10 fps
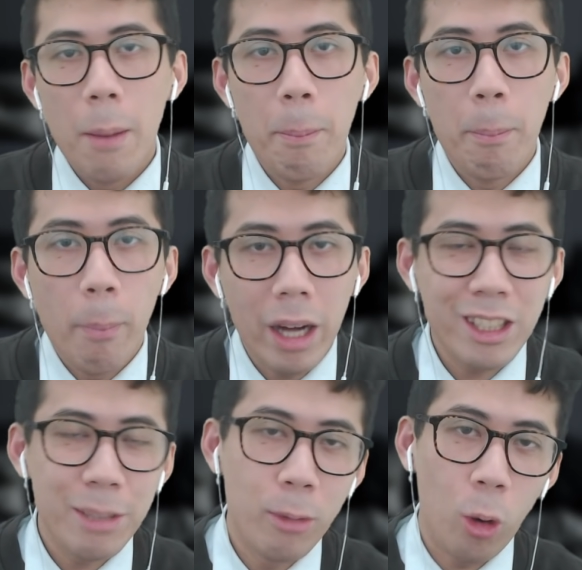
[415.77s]

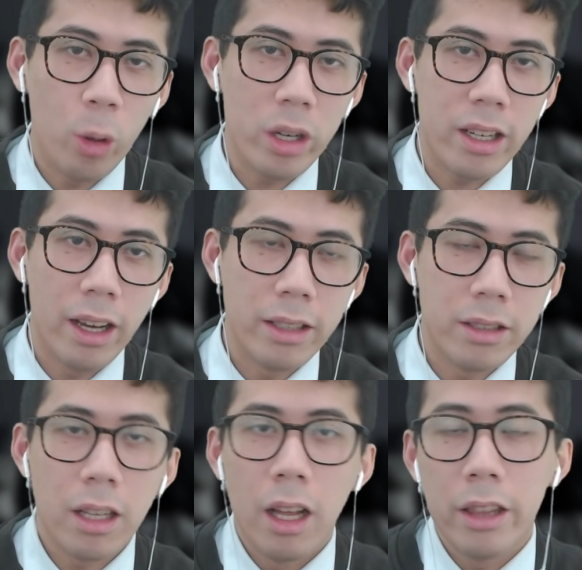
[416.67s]
much more
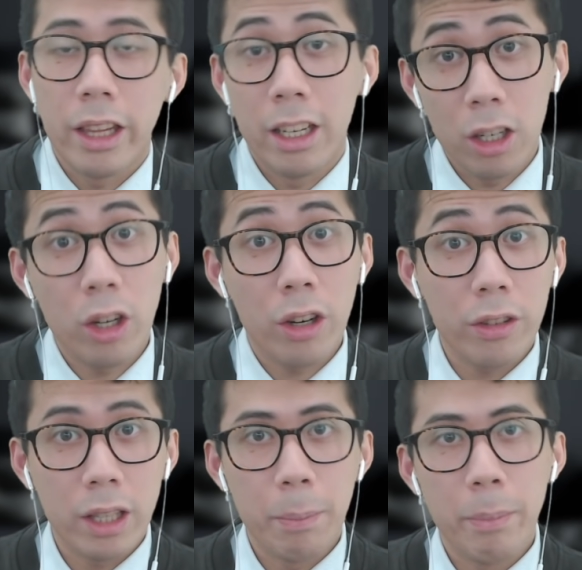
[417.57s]
organized than a lot
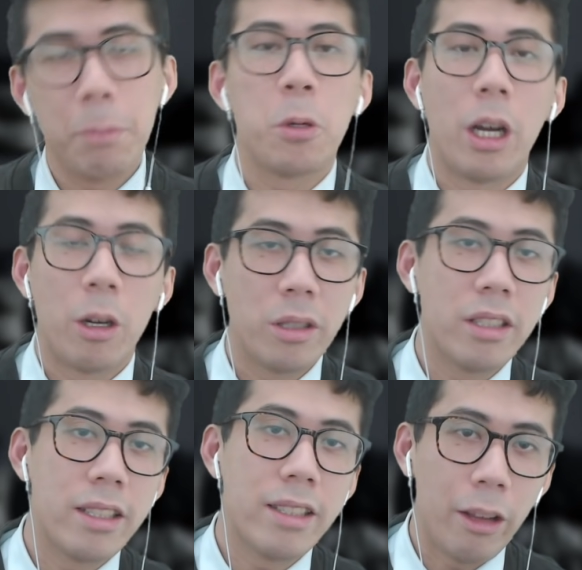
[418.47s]
of the meme
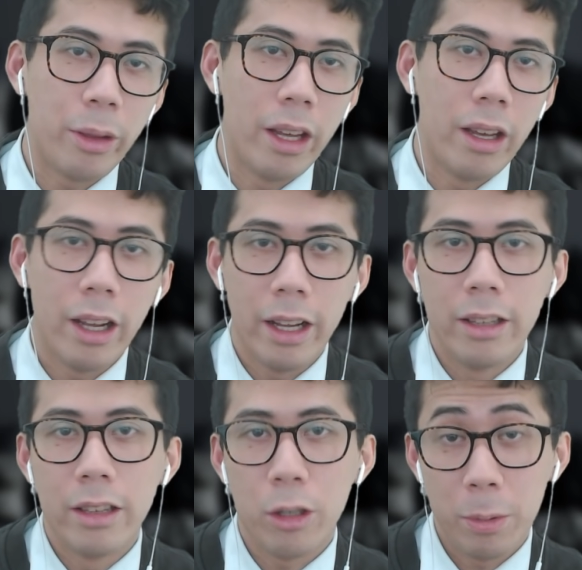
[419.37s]
currencies out there
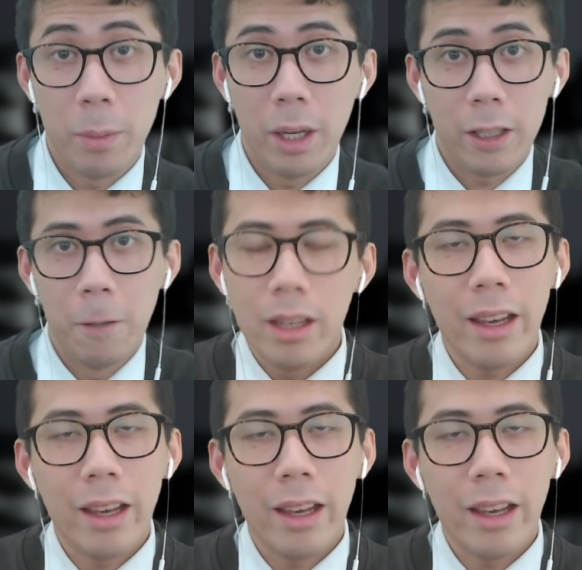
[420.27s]
in the crypto market.